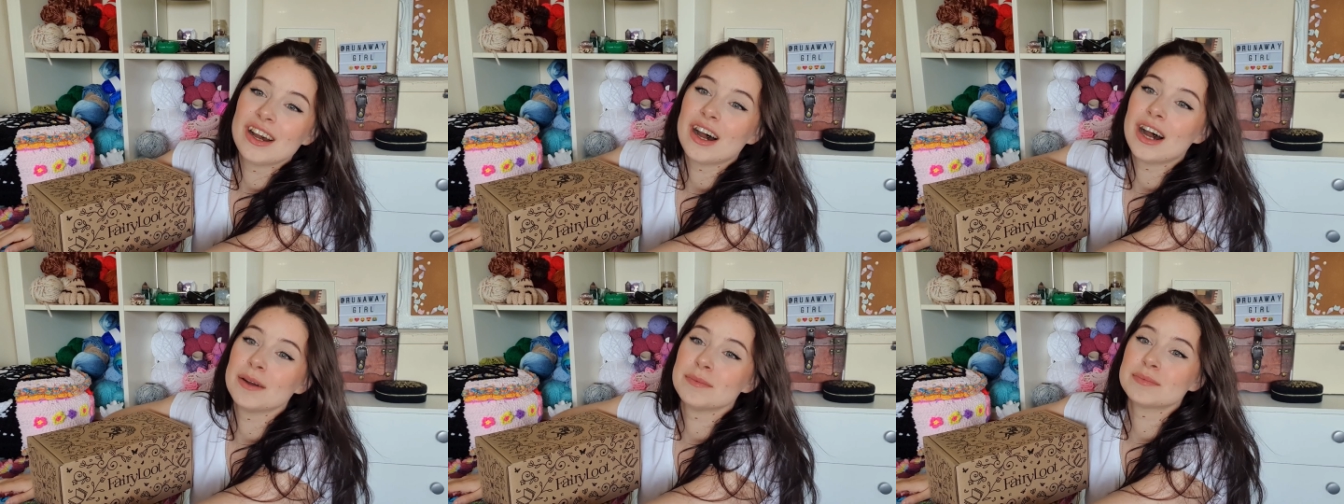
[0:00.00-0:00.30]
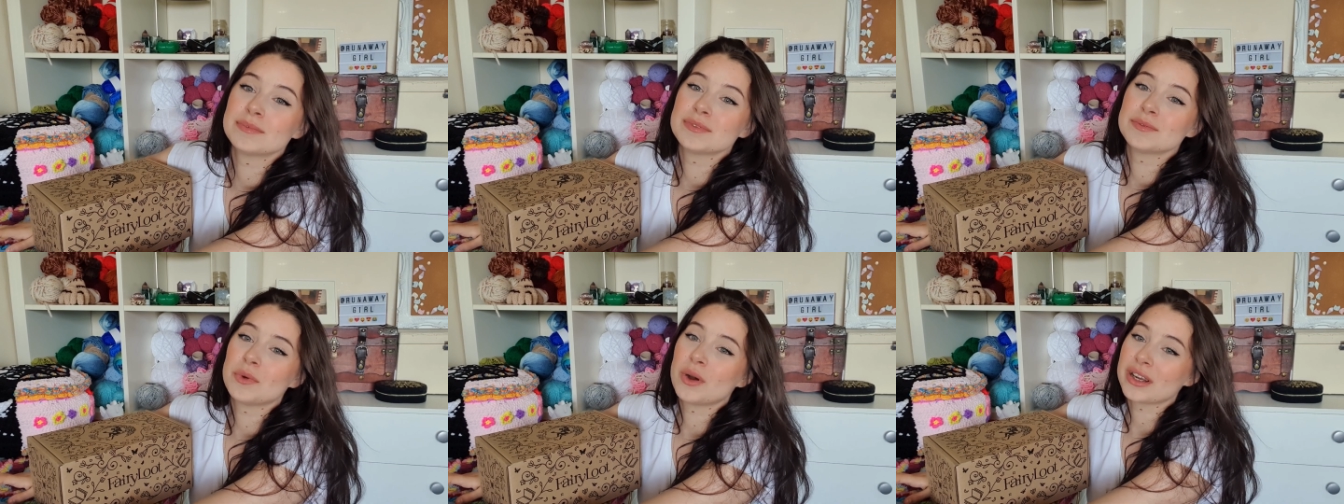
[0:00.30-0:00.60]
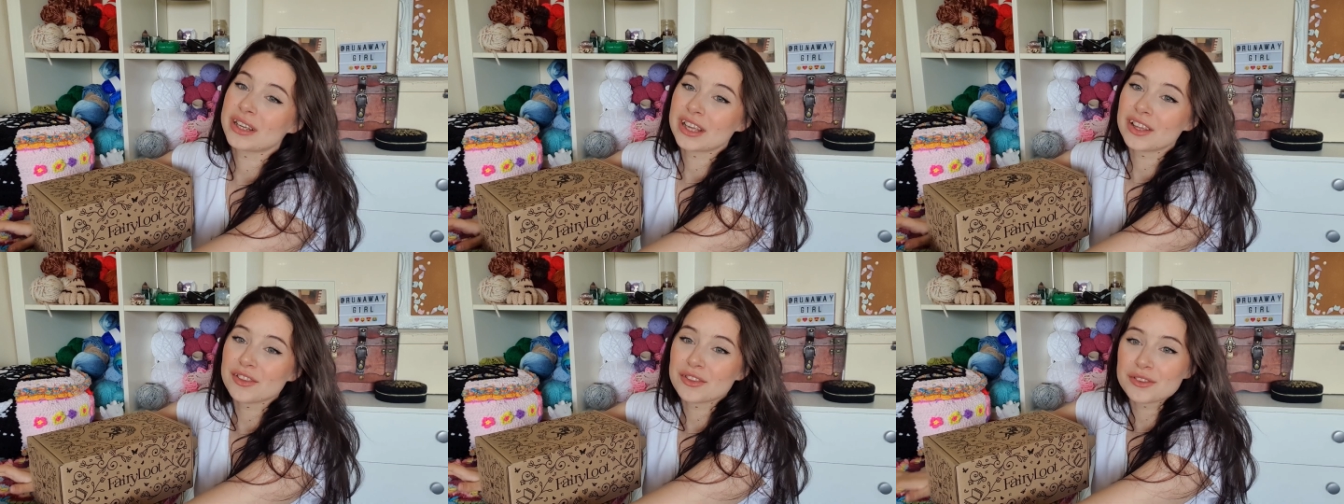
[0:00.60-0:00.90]
I'm
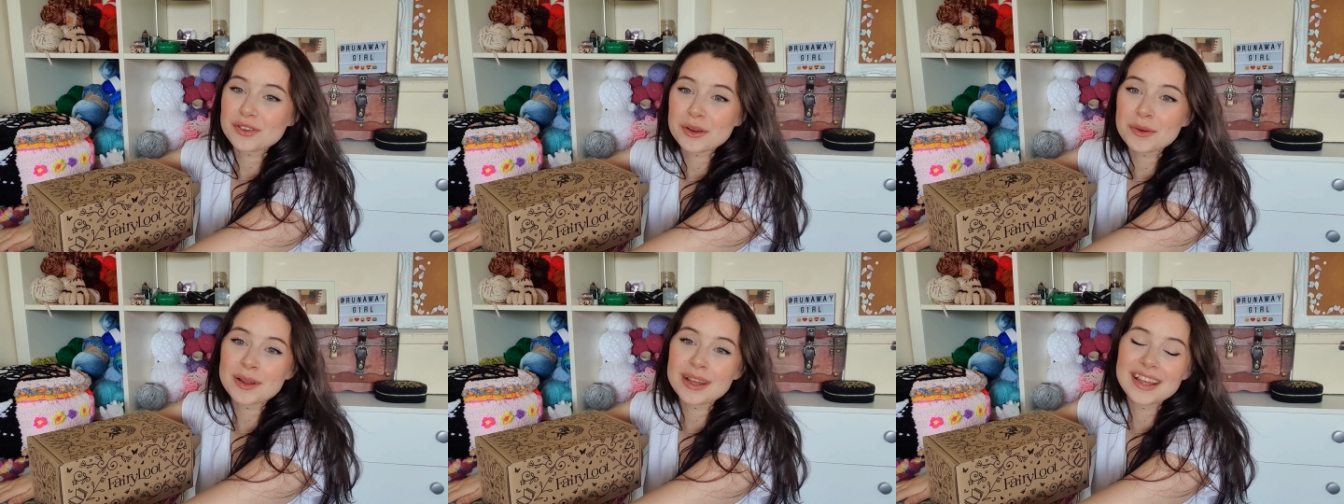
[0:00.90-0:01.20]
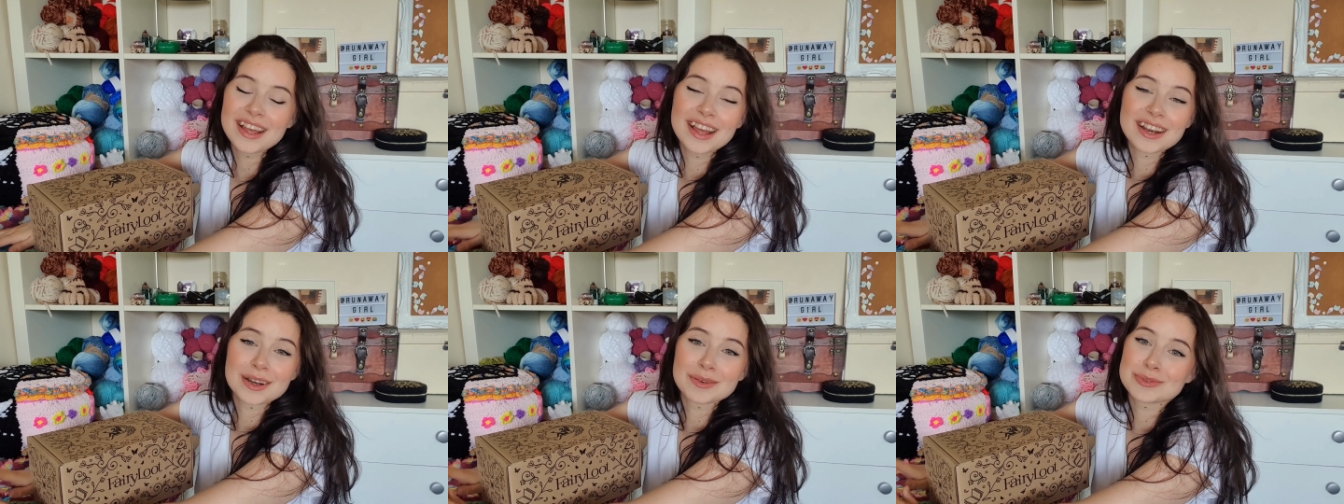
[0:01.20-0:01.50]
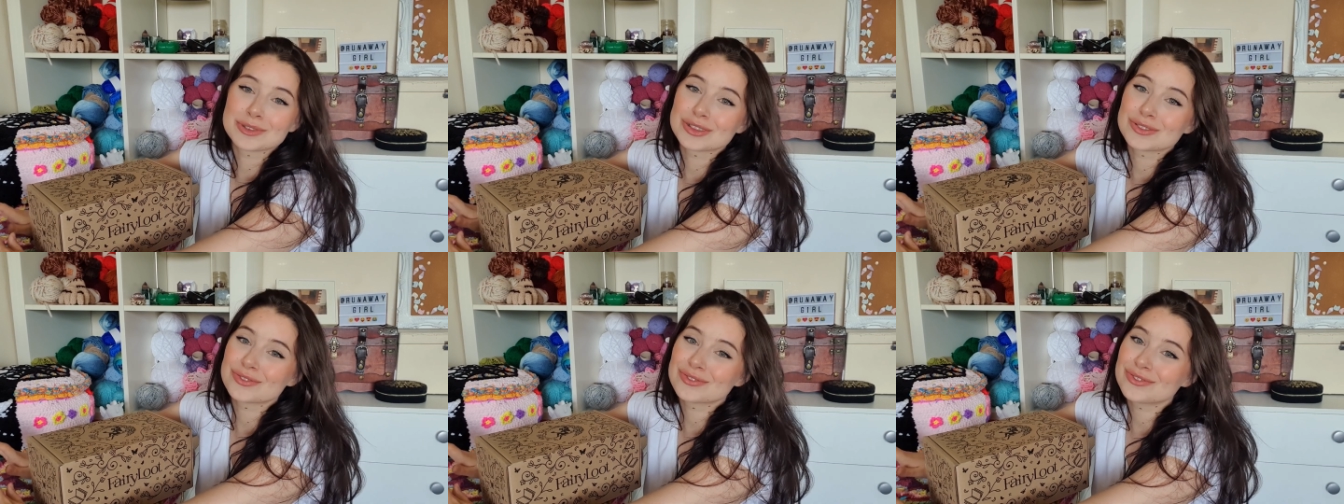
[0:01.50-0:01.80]
working through it and I'm
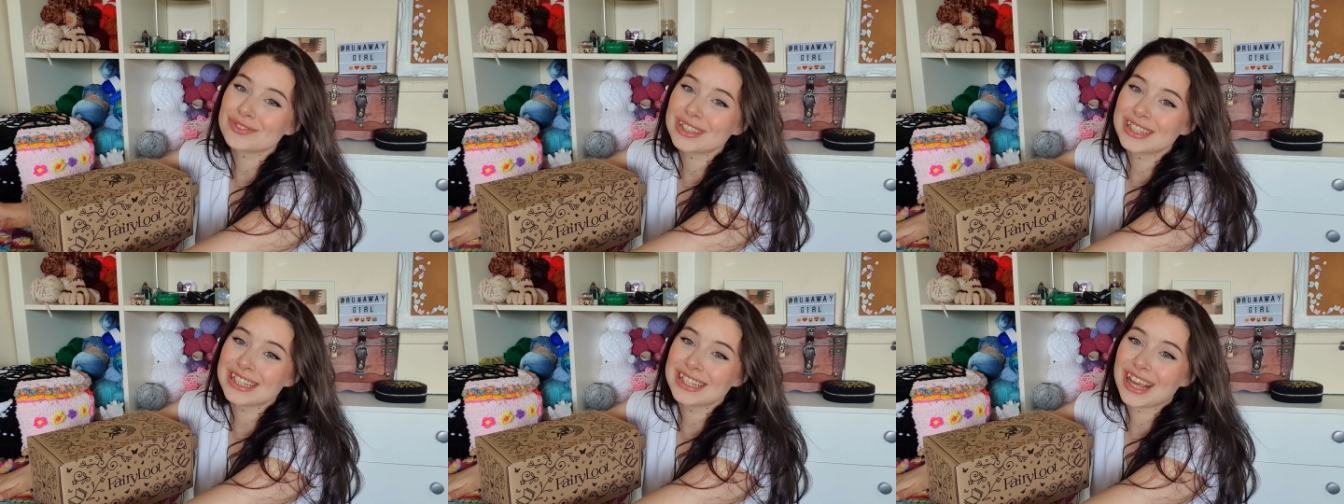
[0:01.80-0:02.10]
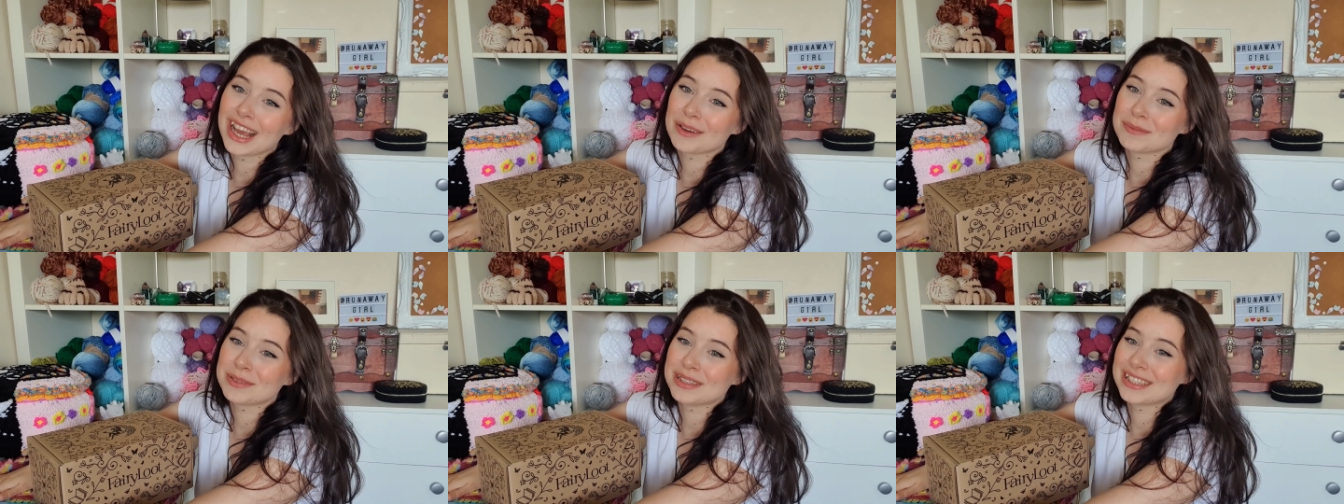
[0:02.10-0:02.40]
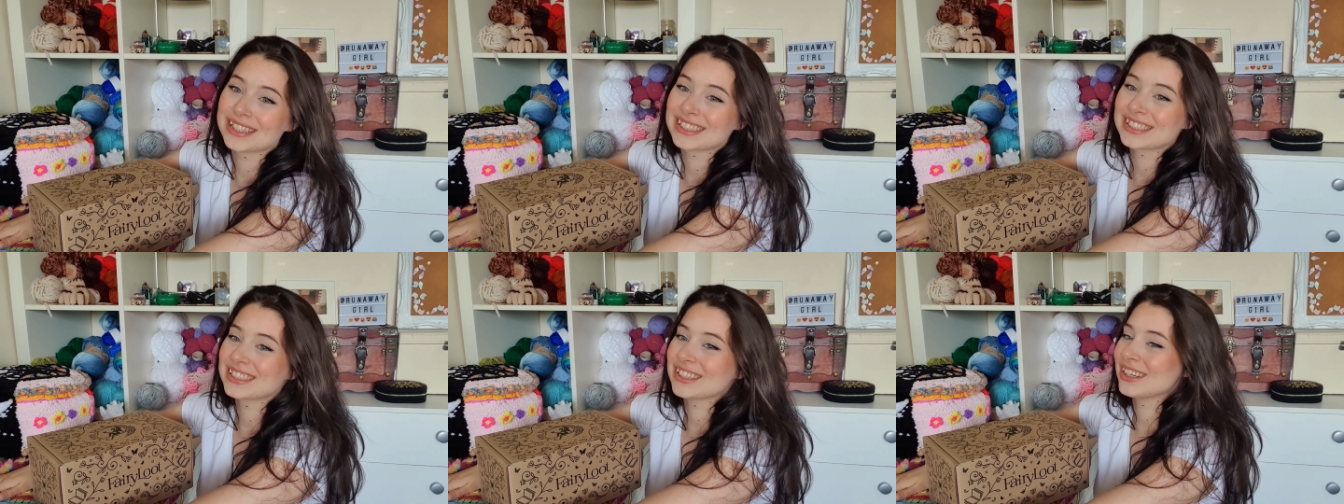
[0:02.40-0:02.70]
just really happy and
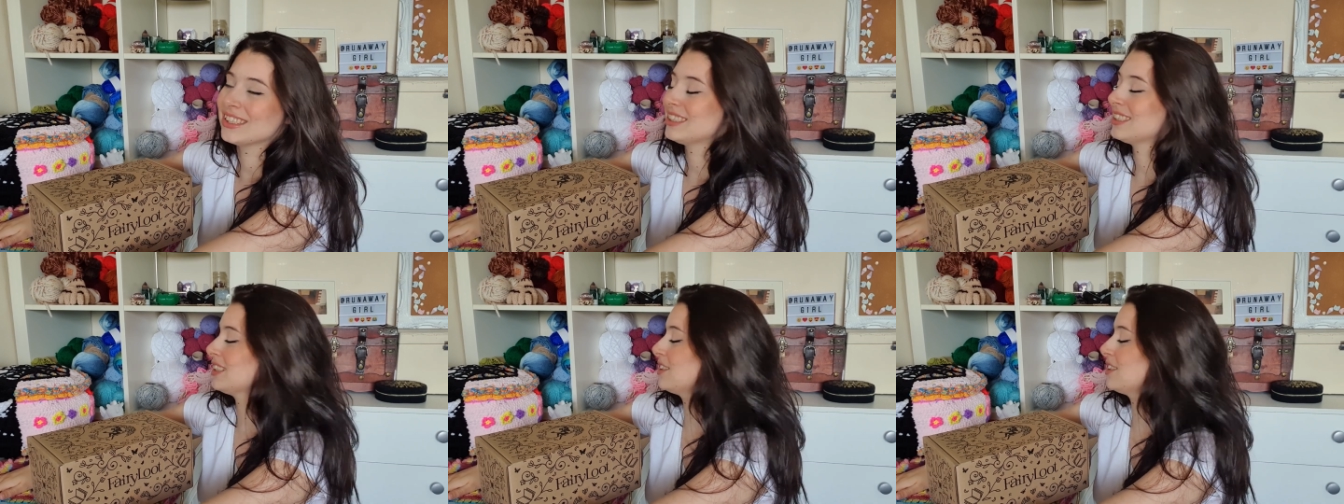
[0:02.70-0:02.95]
excited.